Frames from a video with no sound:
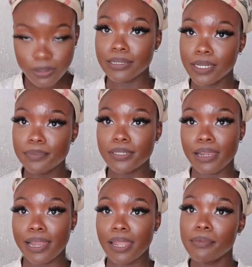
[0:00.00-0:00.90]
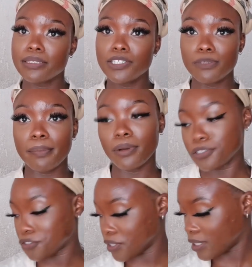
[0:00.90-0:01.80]
The lip salon, let me teach people
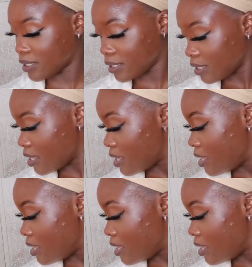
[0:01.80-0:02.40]
a trick.